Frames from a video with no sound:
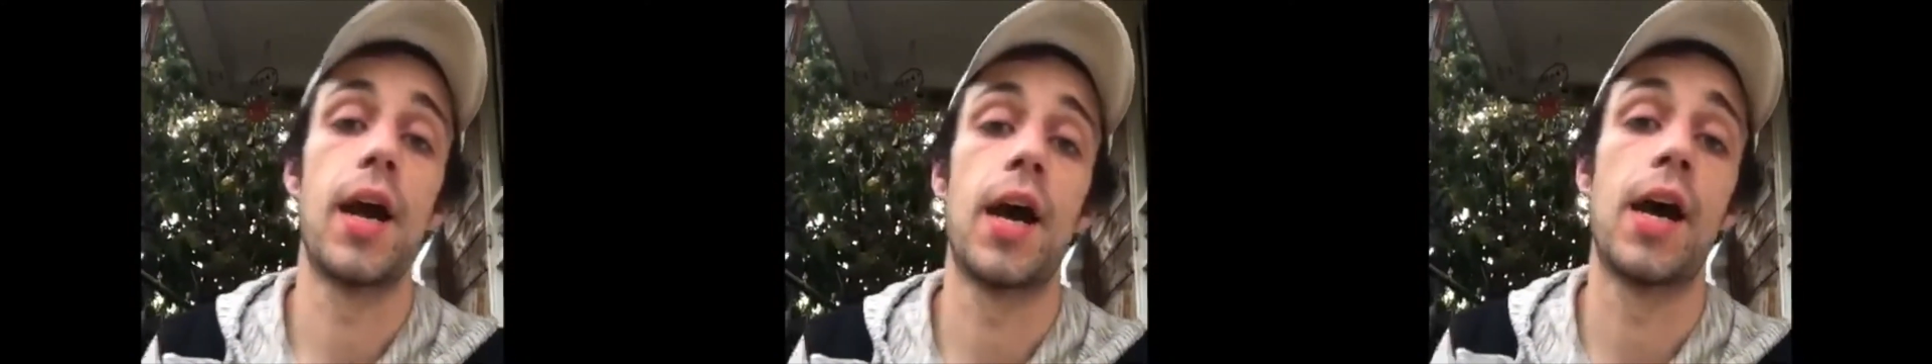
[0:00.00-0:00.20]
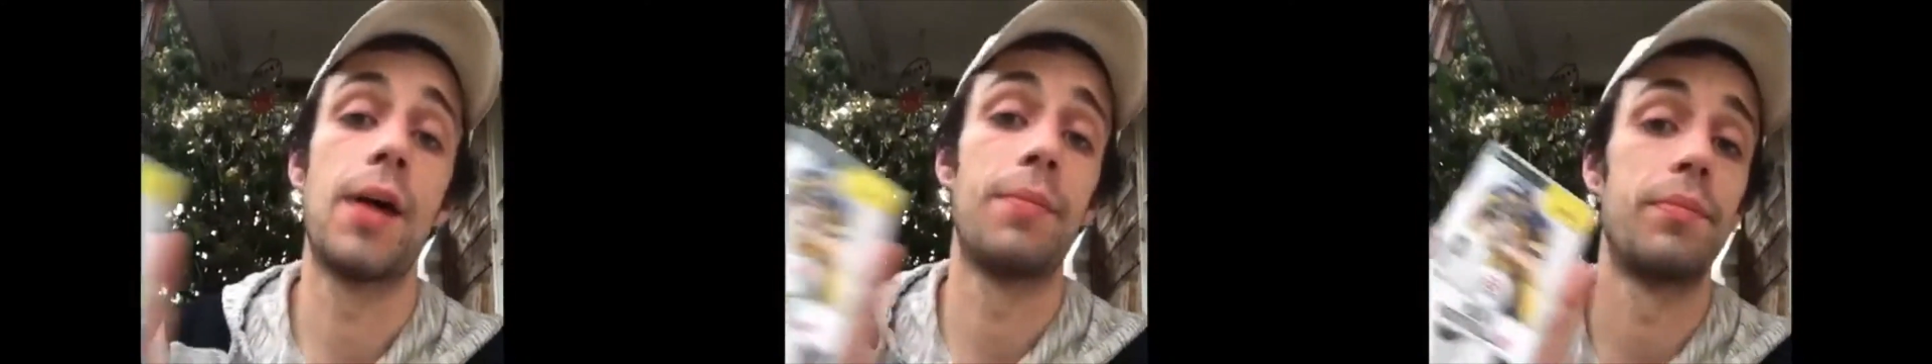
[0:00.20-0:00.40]

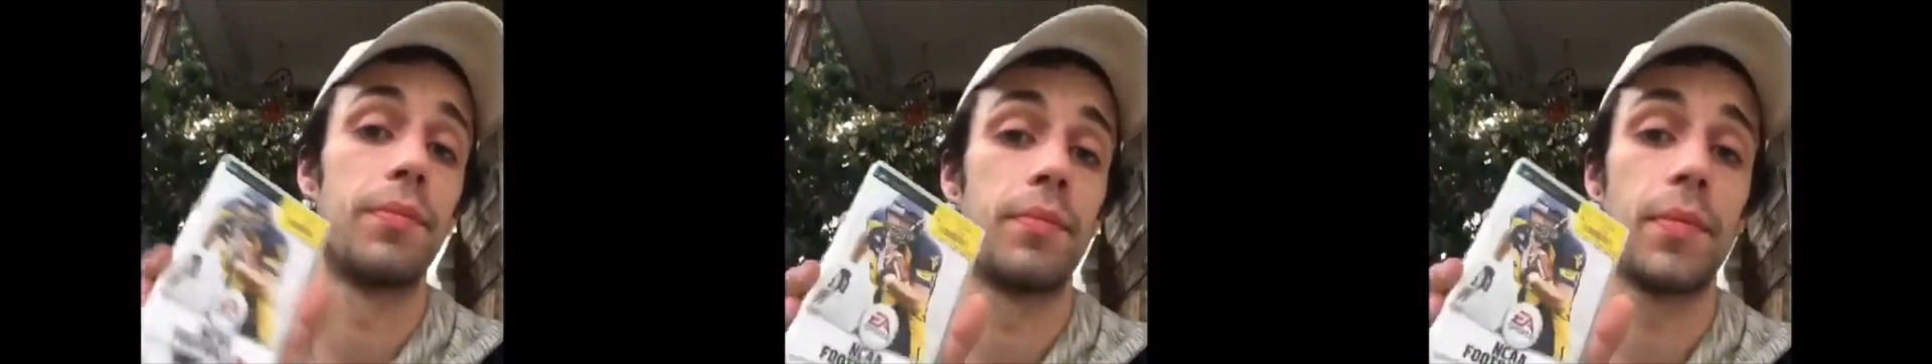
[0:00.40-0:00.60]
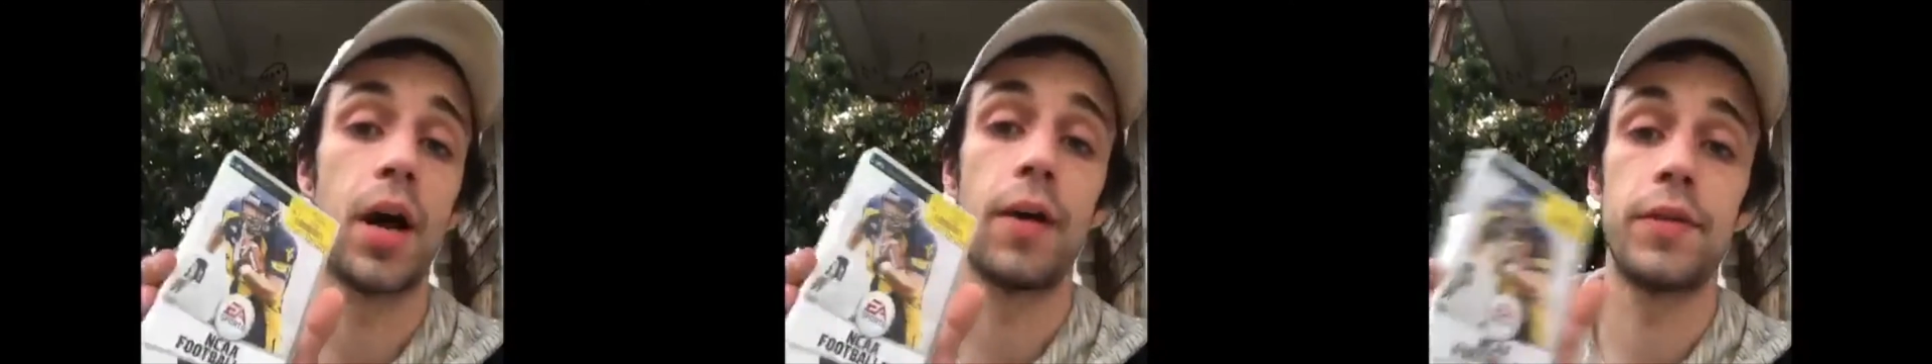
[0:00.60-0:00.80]
09.
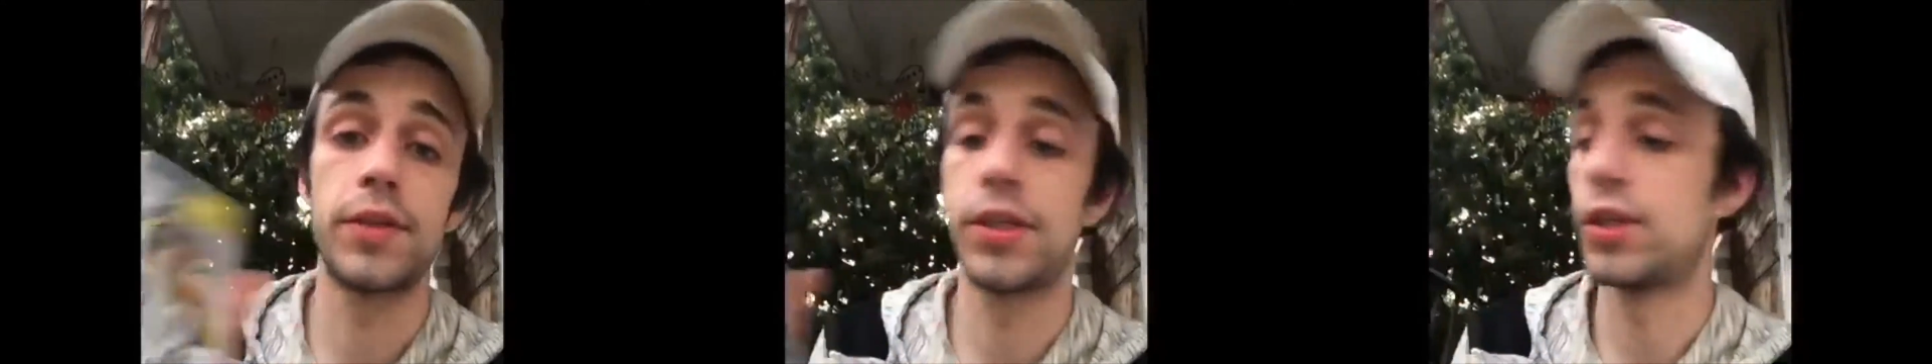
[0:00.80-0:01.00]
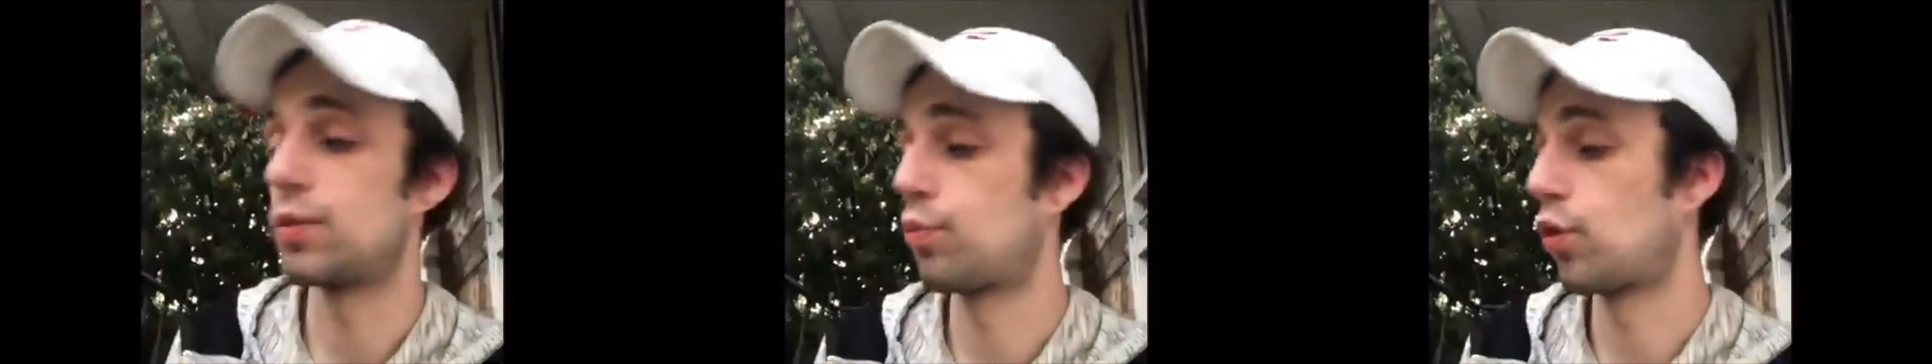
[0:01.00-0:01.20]

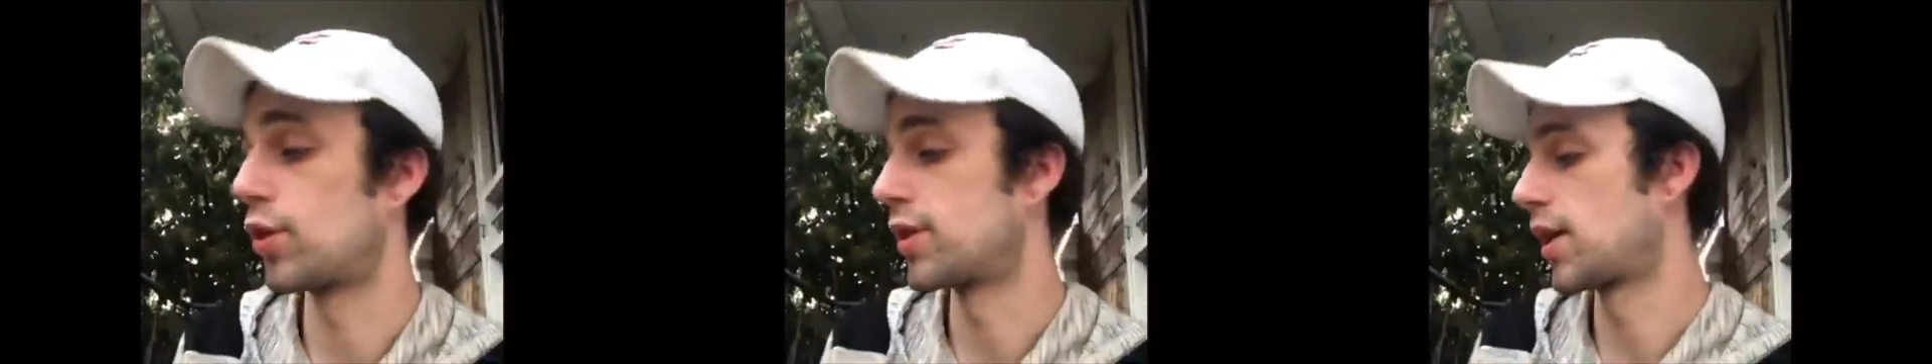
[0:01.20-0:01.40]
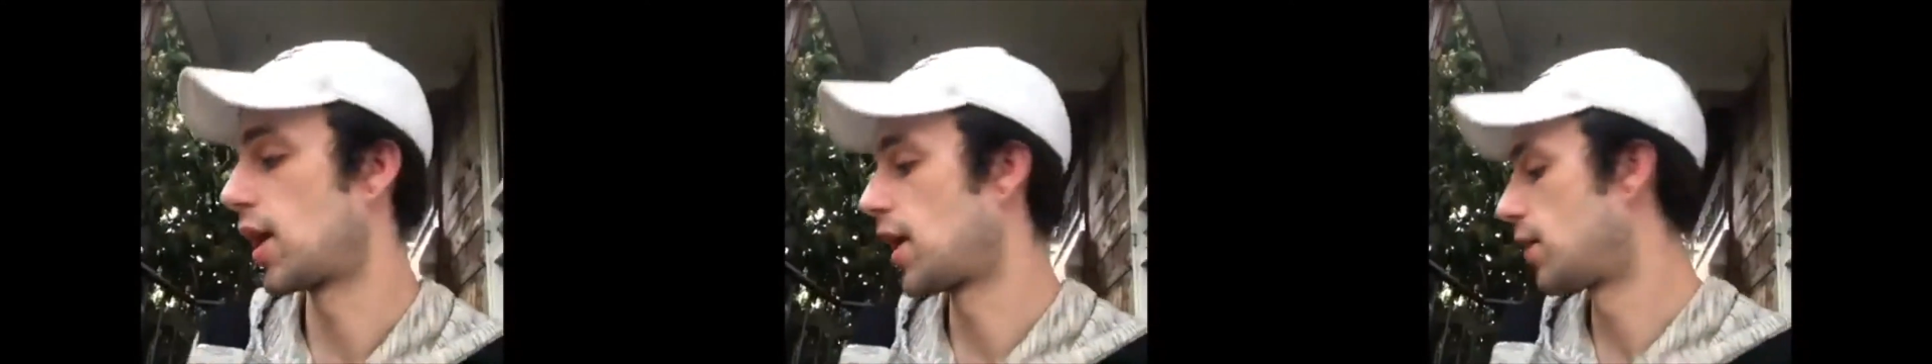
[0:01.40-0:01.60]
Obviously
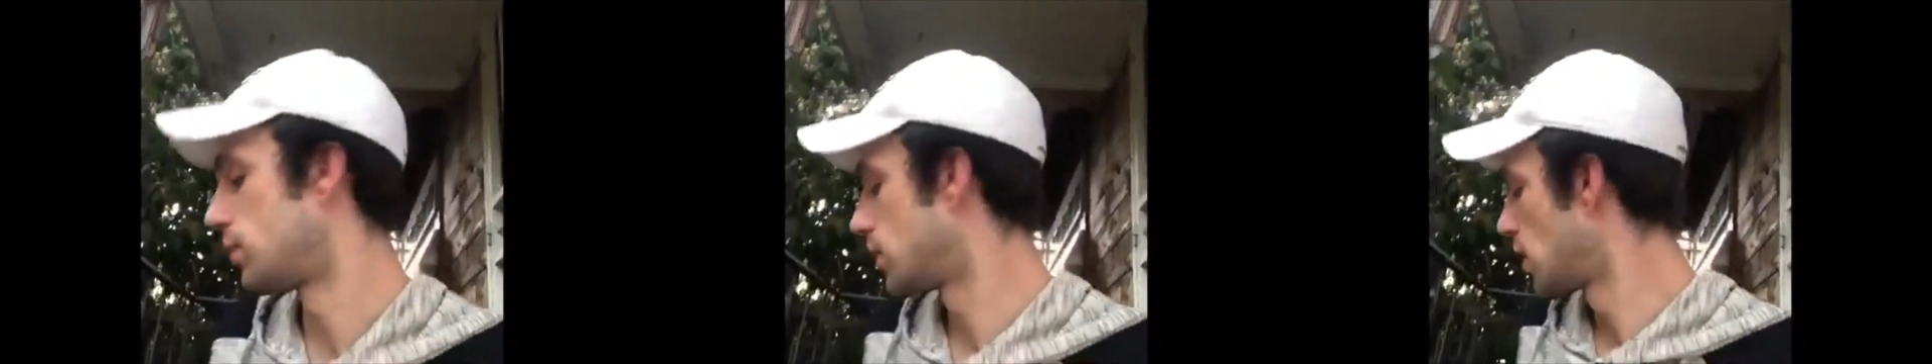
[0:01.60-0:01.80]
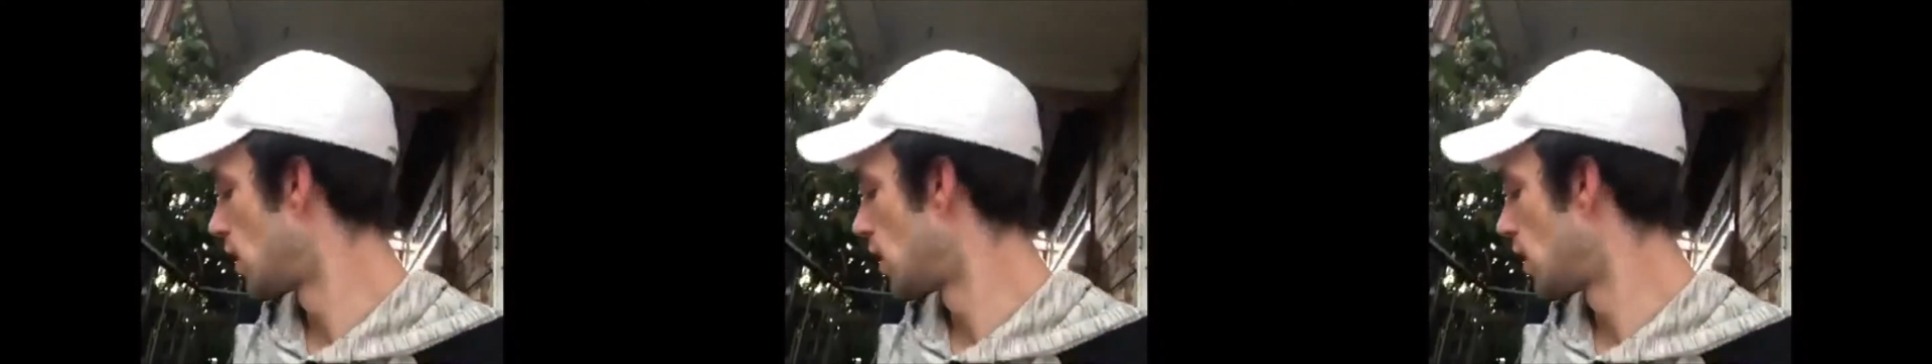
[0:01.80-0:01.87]
sports games.